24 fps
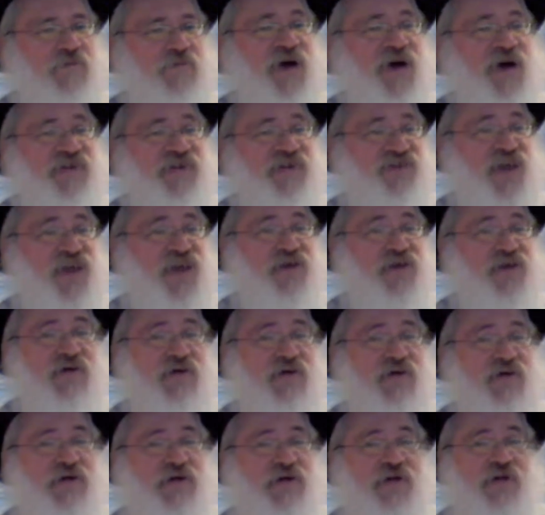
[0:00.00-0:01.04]
By
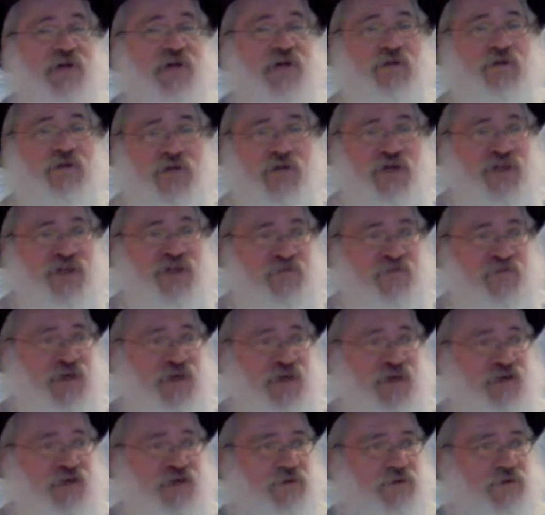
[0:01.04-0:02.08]
saying, look at me.
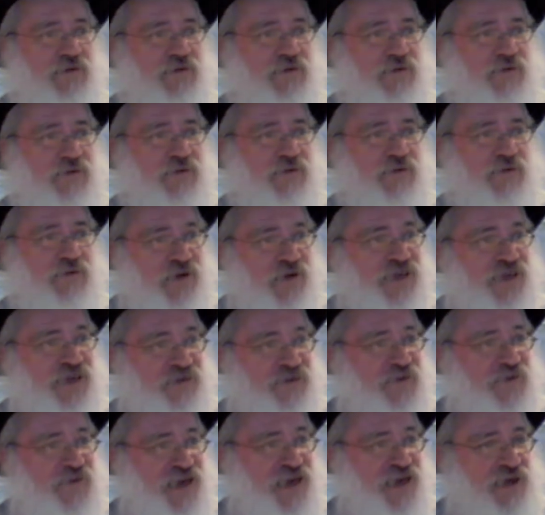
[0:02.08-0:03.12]
Look
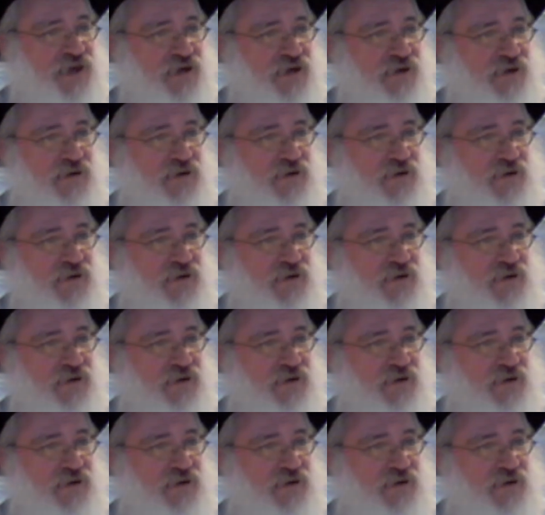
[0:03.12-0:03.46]
at me.